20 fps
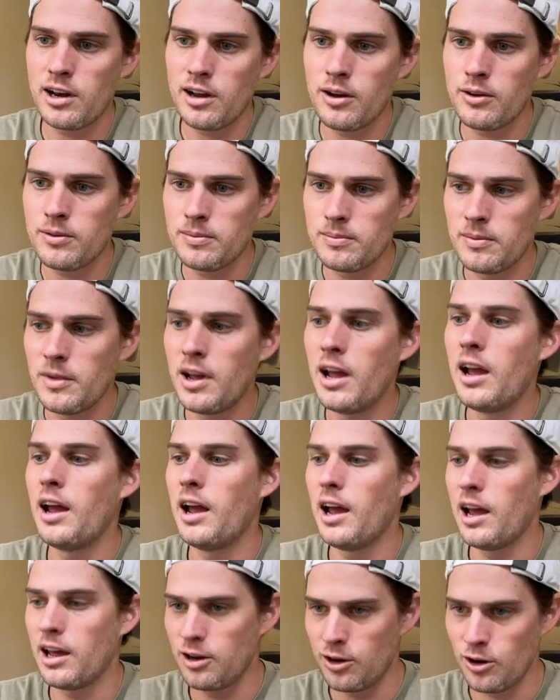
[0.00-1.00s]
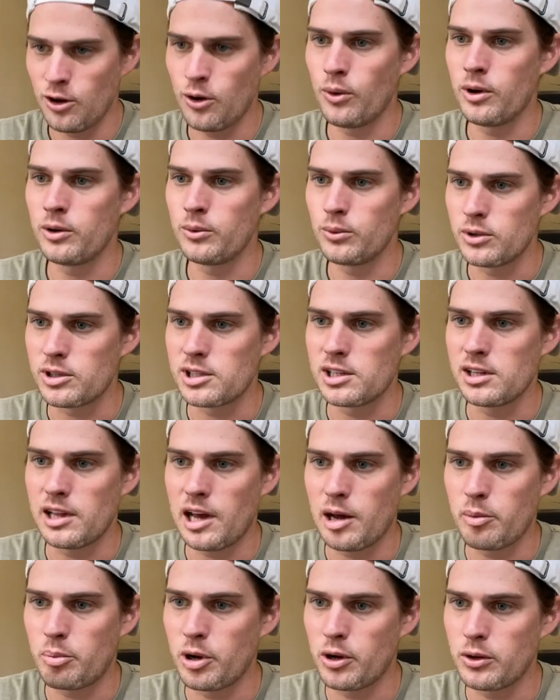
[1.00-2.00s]
now and no one will see
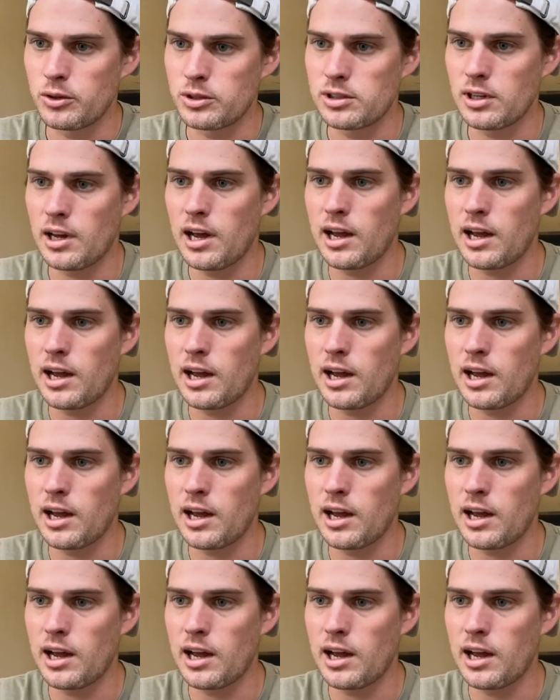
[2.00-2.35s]
that post.